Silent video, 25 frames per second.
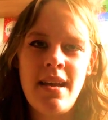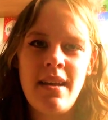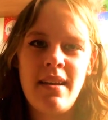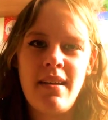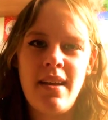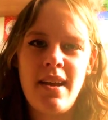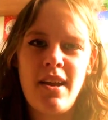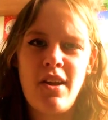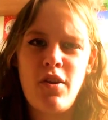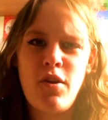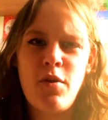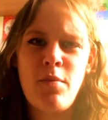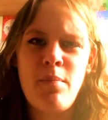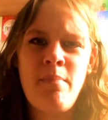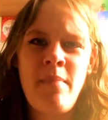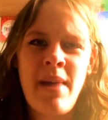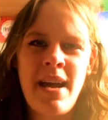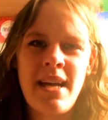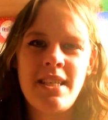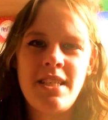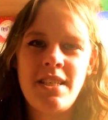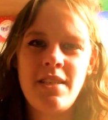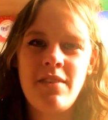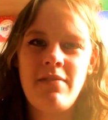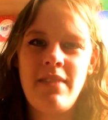like, on a
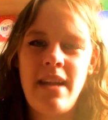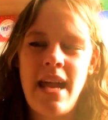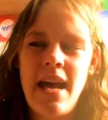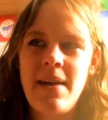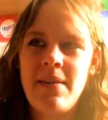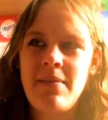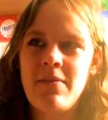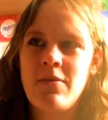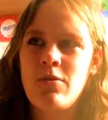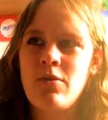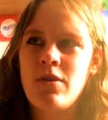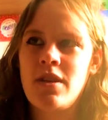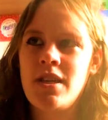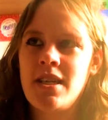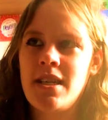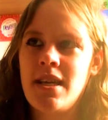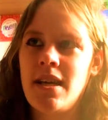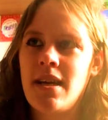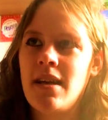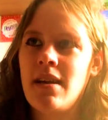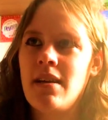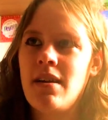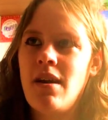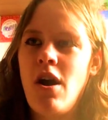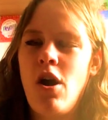massive level
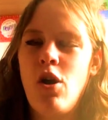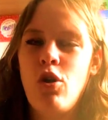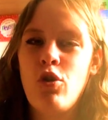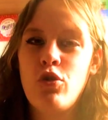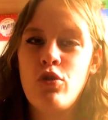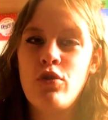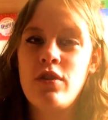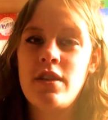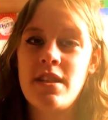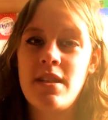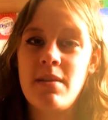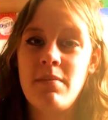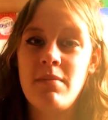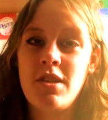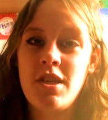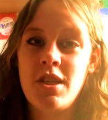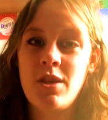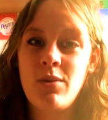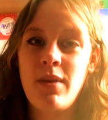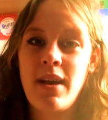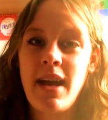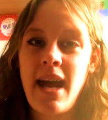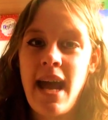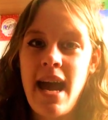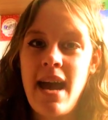to hold them
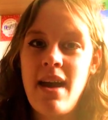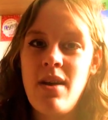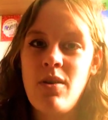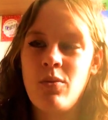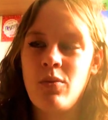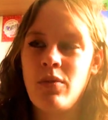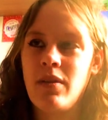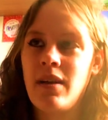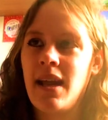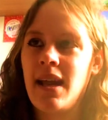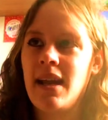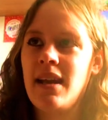to account,